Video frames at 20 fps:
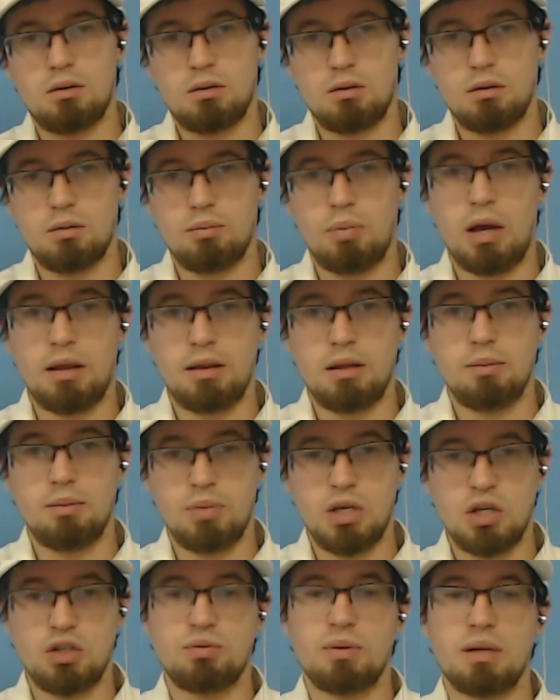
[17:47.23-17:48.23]

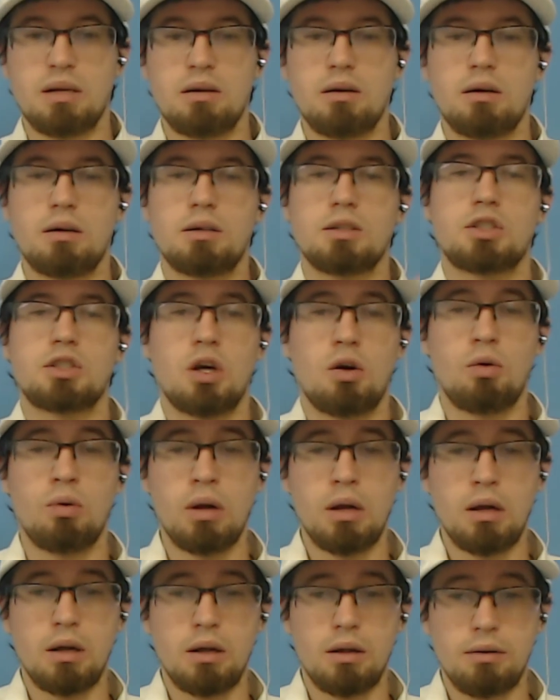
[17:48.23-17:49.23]
impeachment. So
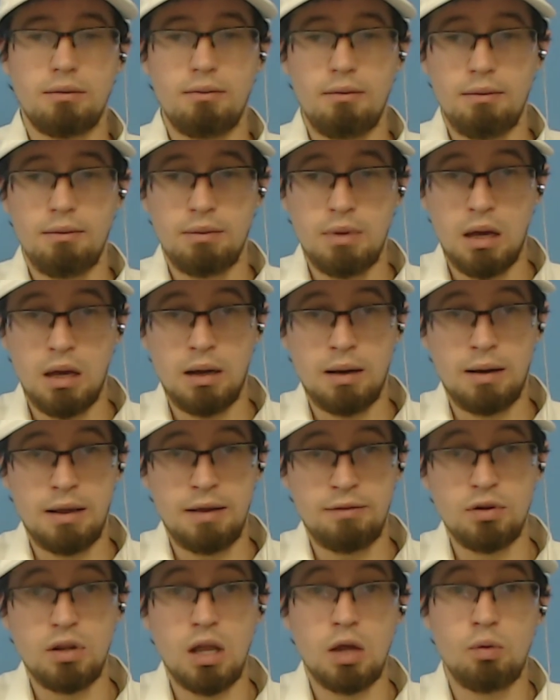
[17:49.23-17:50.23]

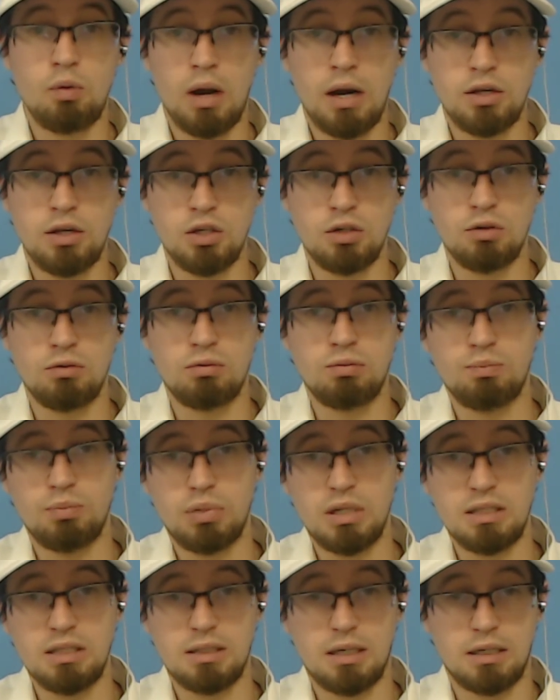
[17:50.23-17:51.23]
if you like what I do,
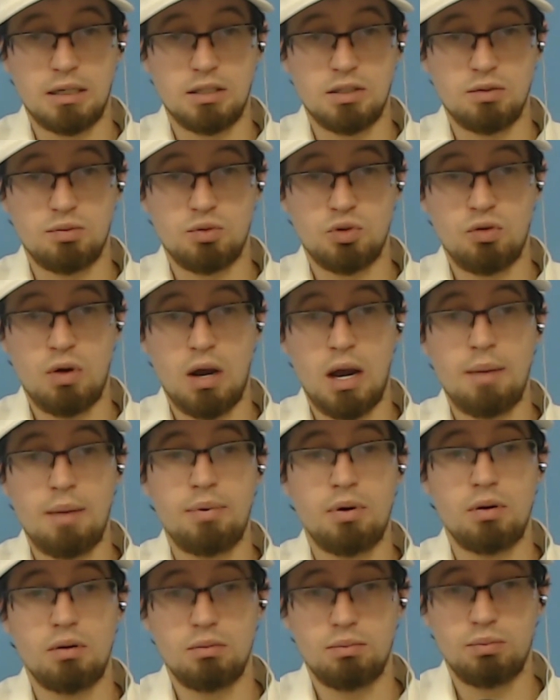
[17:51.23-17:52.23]
please like and
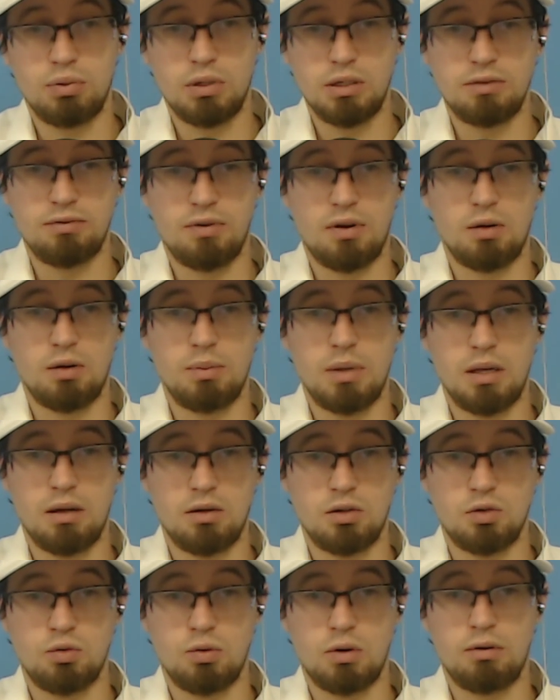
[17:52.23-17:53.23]
subscribe. Please follow me
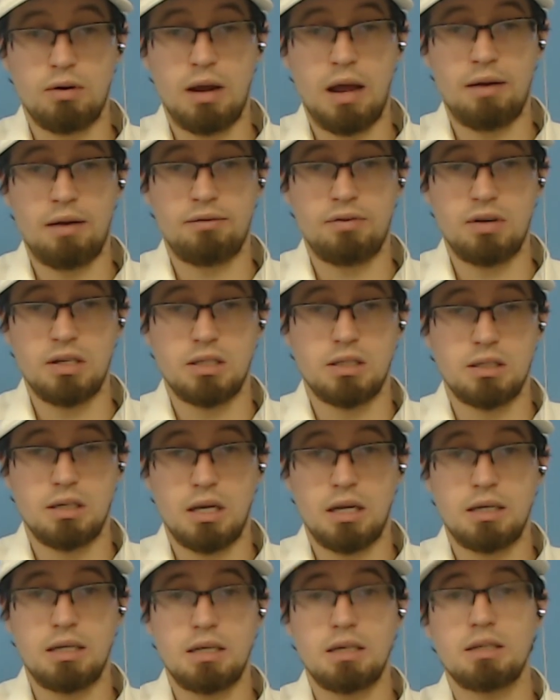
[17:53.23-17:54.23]
on Twitter
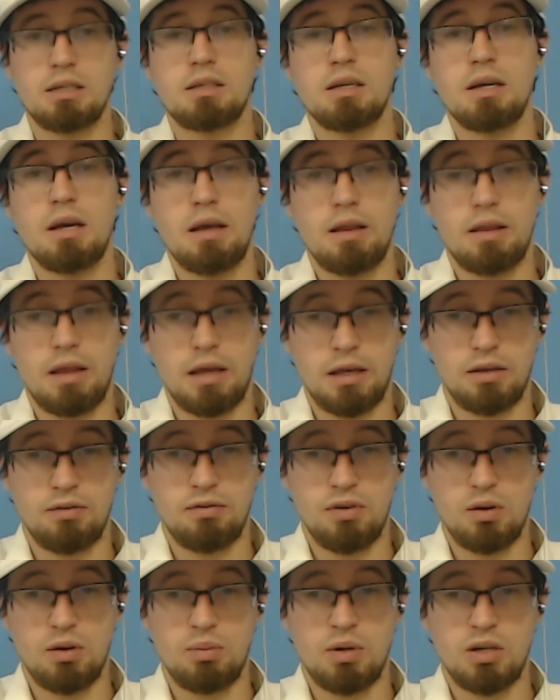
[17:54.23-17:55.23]
@FacesIdeas. Thank you
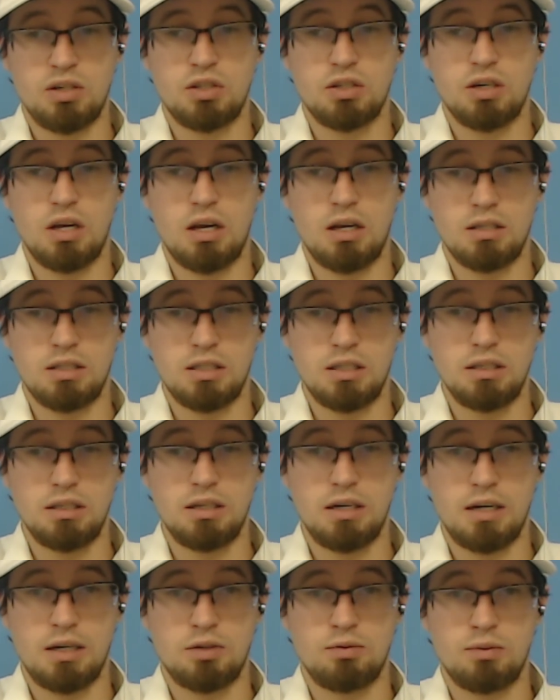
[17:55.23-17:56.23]
very much. I'll see you in the
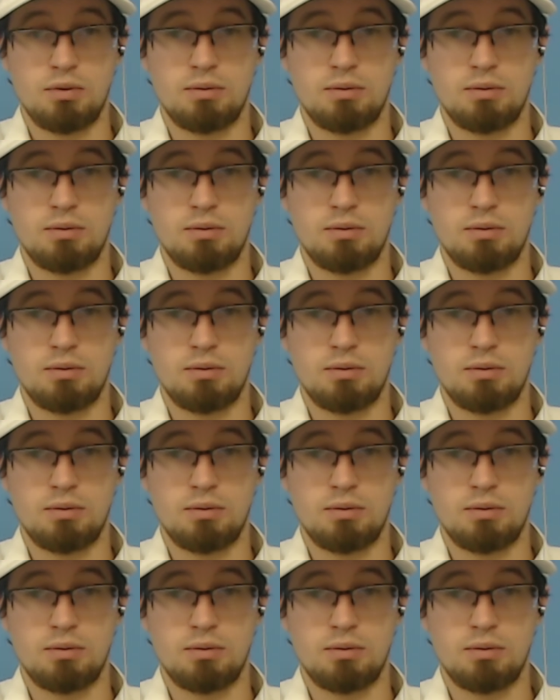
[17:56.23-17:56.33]
next one.